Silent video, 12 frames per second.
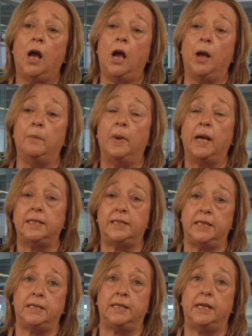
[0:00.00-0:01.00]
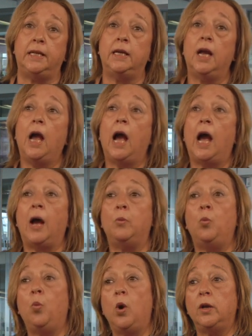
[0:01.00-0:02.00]
at City,
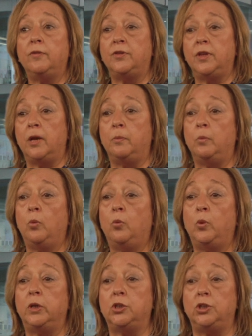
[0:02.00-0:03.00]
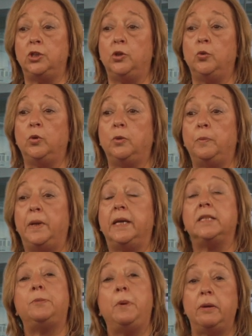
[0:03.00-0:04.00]
and one of them, which you will be
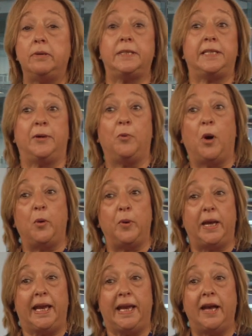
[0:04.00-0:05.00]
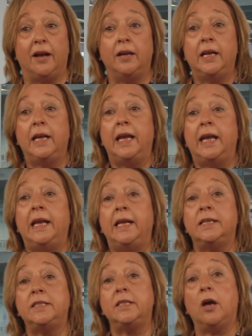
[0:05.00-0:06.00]
experiencing while we're here,
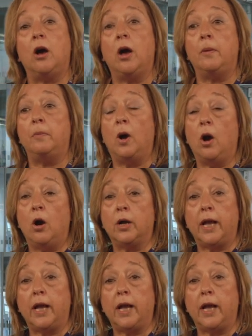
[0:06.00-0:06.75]
is our